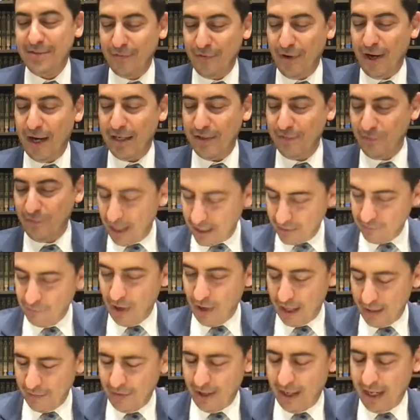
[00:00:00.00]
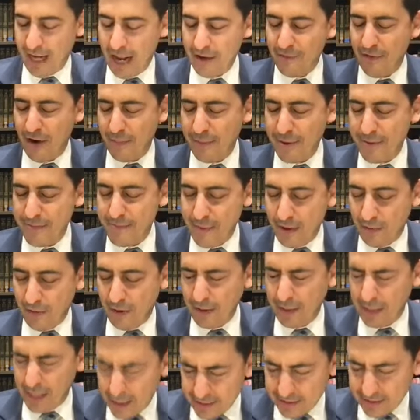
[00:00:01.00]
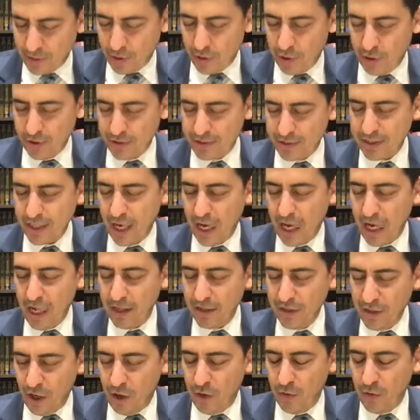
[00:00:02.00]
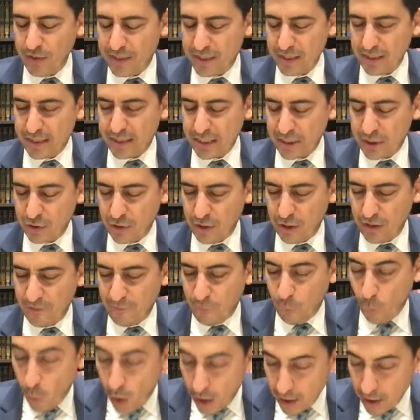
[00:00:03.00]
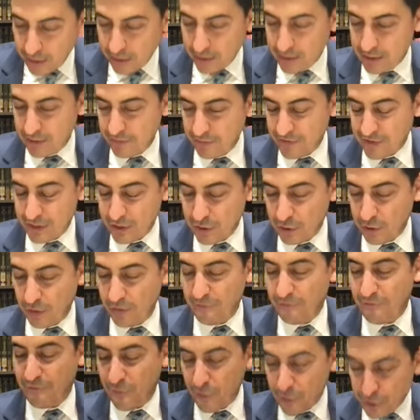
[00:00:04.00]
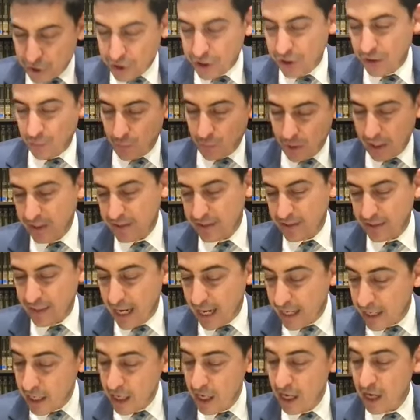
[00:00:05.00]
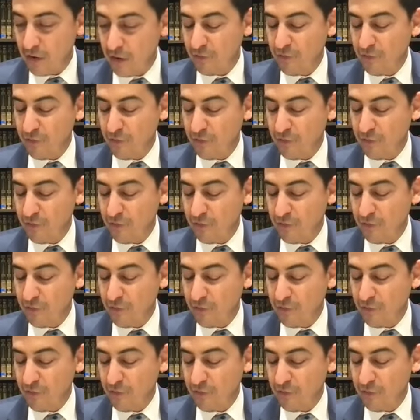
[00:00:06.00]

Right, right, right, right. And Rabbi Eliezer holds no, it's still 601. It's the 601st year. We're into that.